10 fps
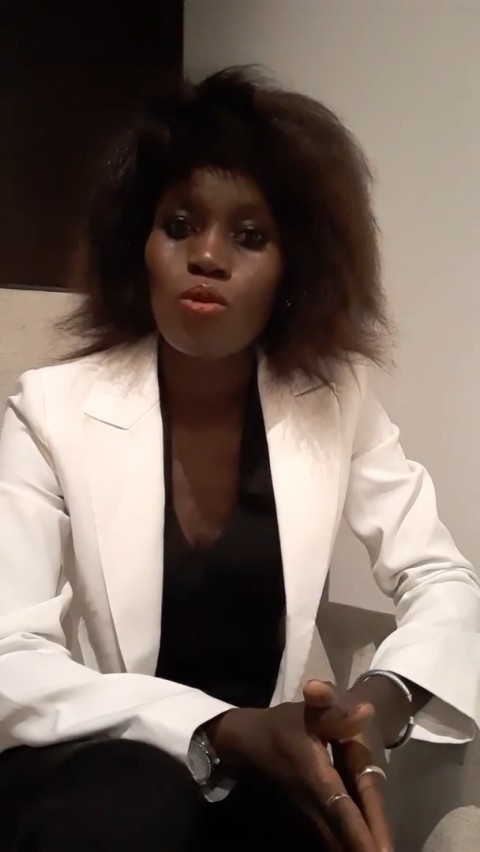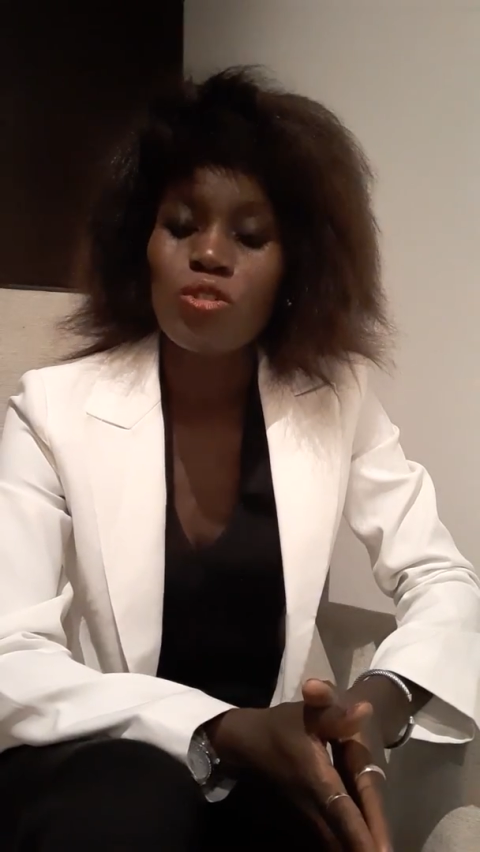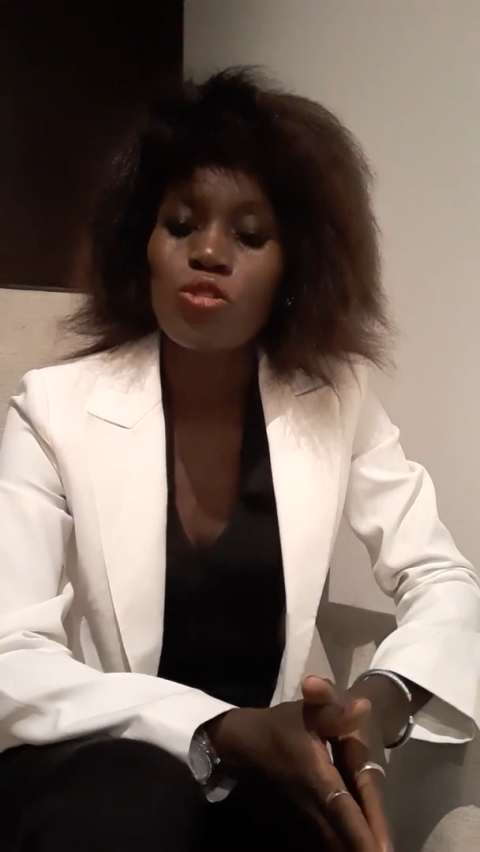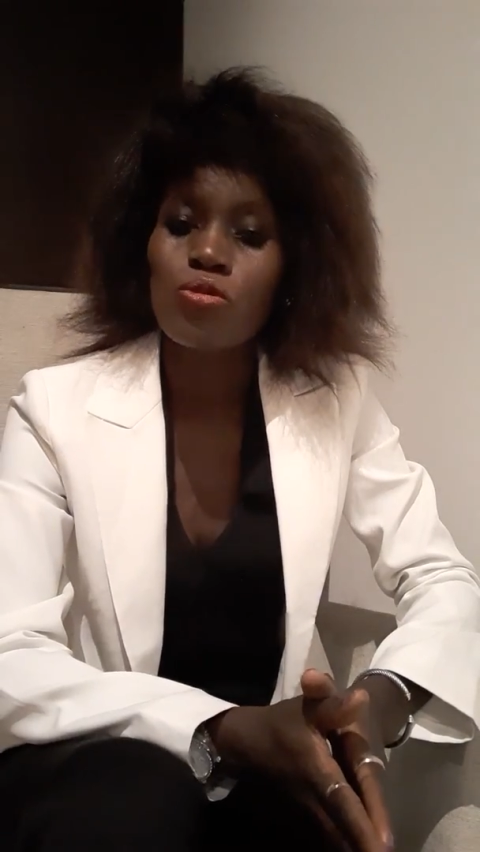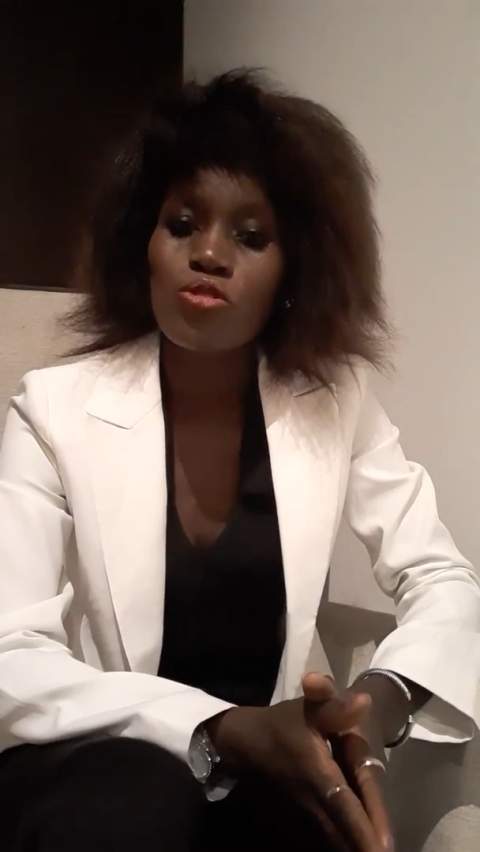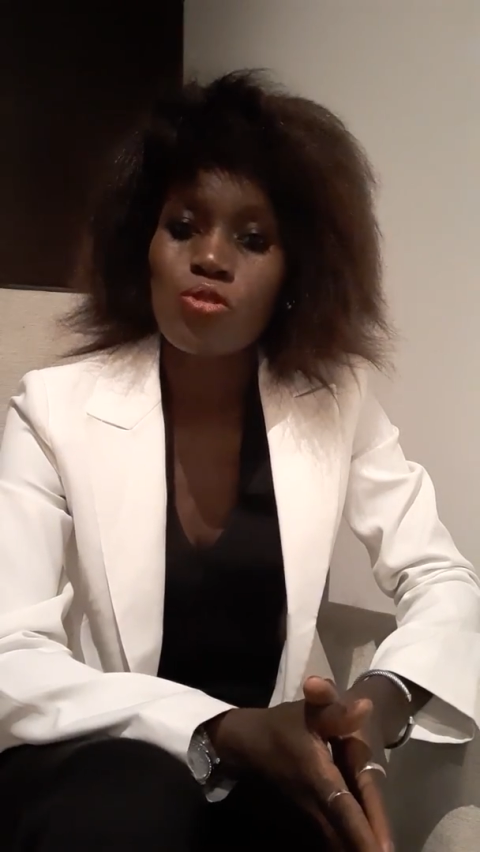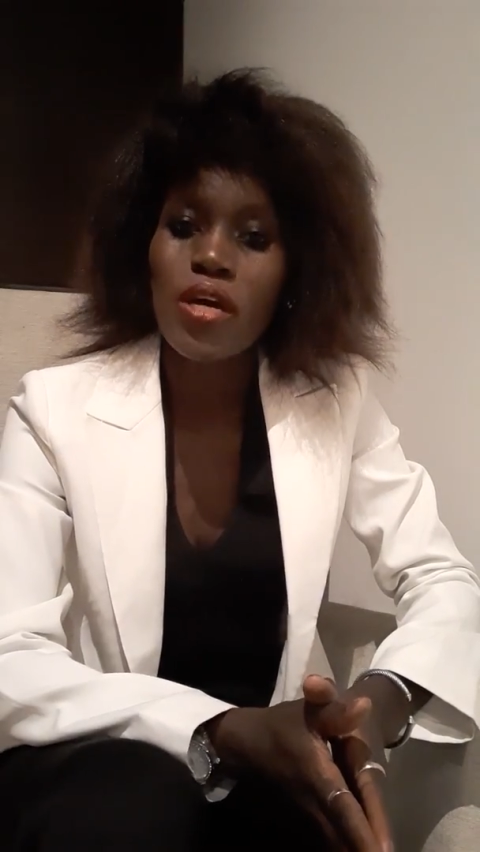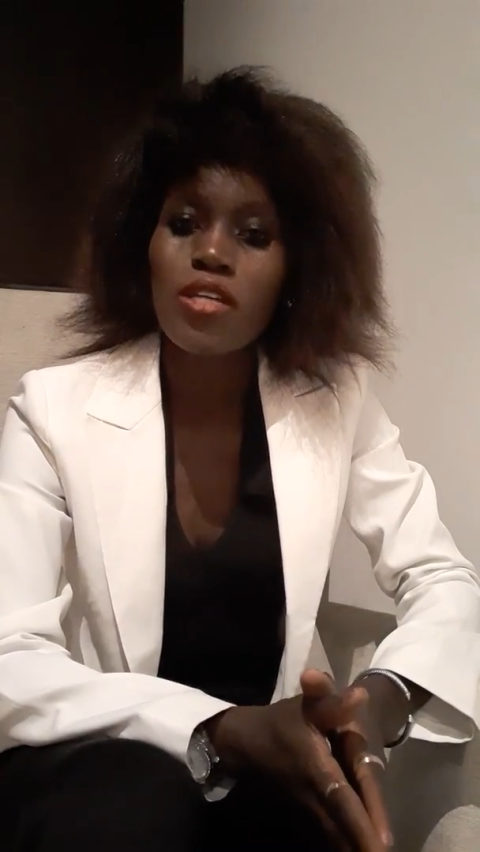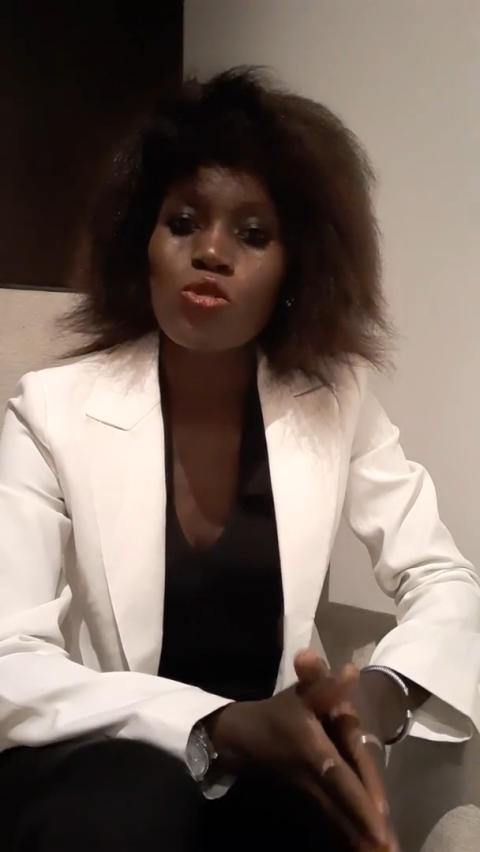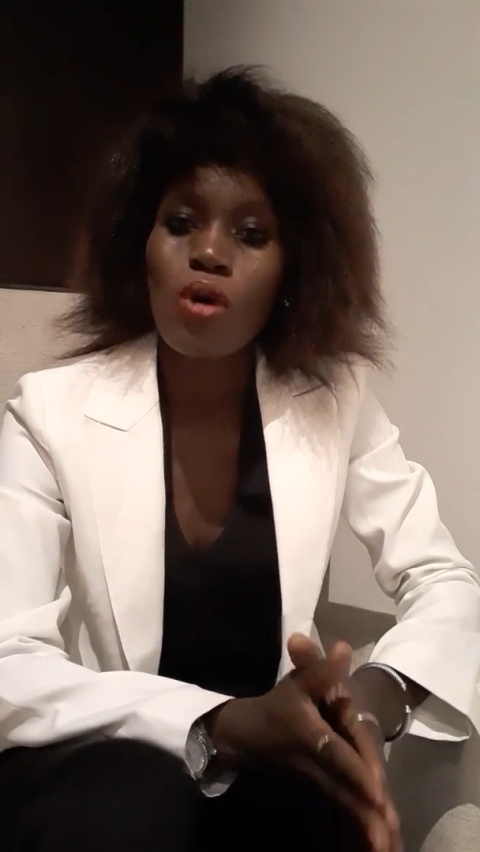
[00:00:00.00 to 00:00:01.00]
we should
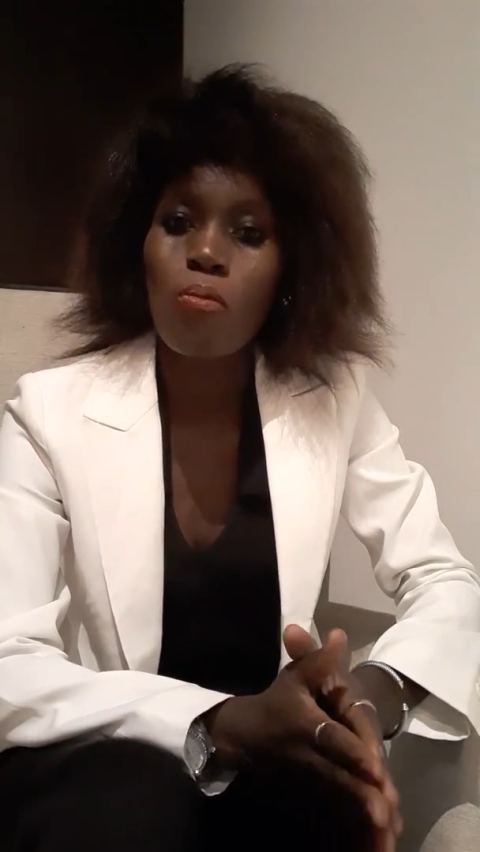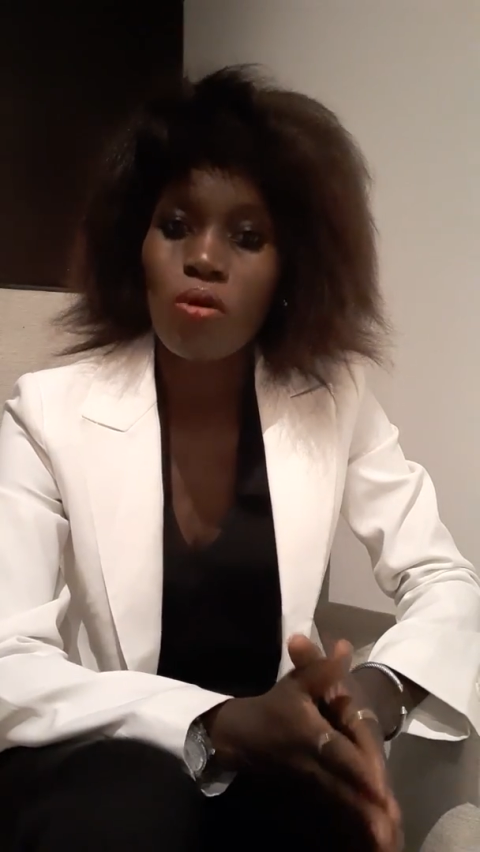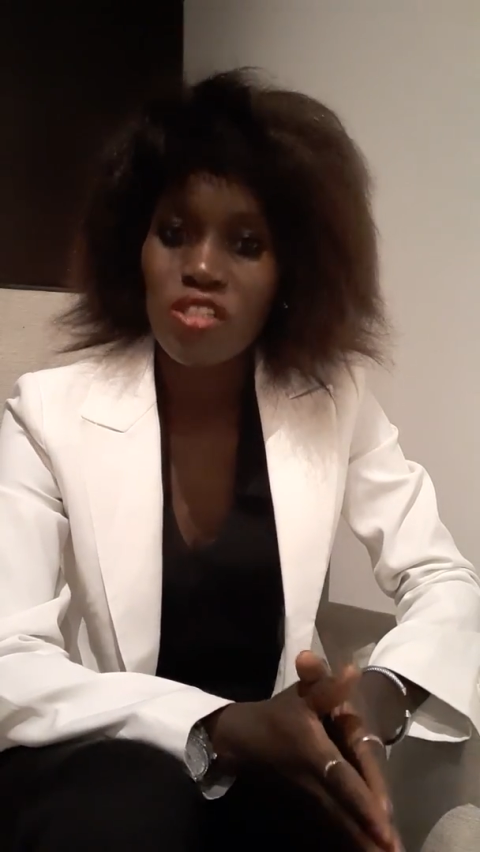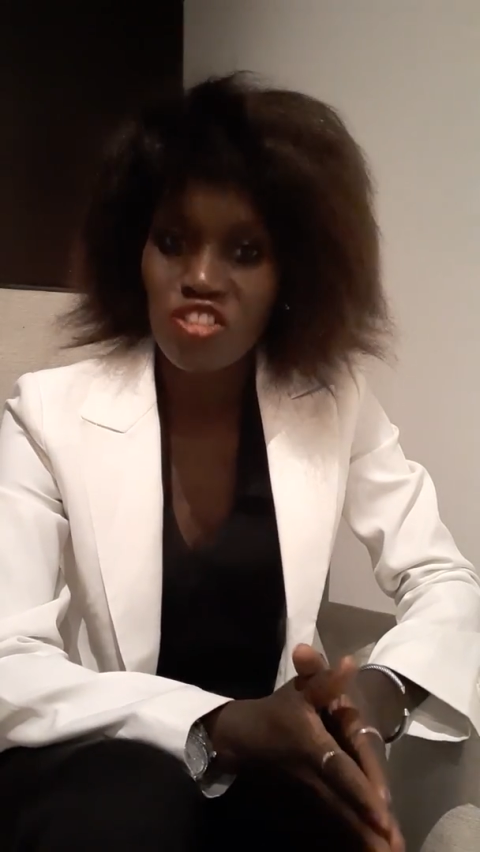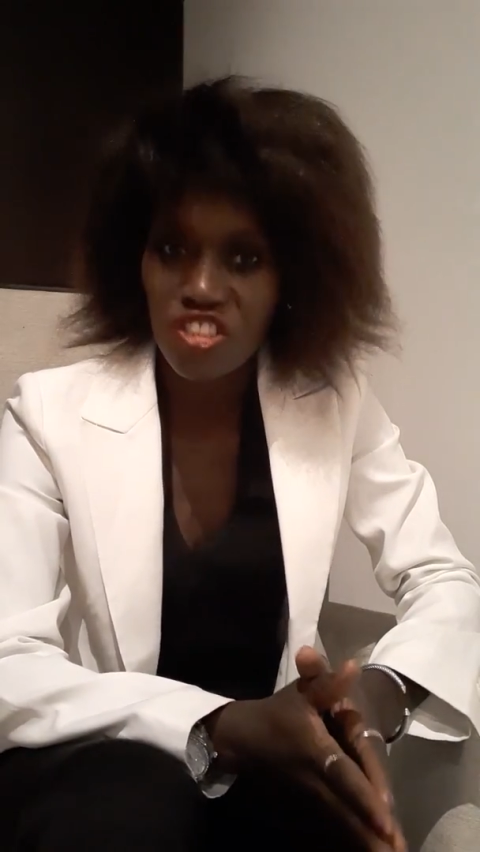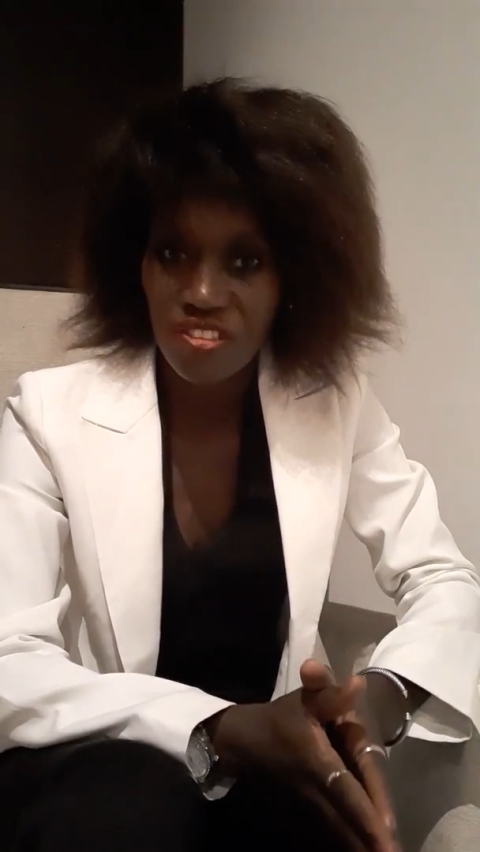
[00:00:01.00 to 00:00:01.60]
try to abolish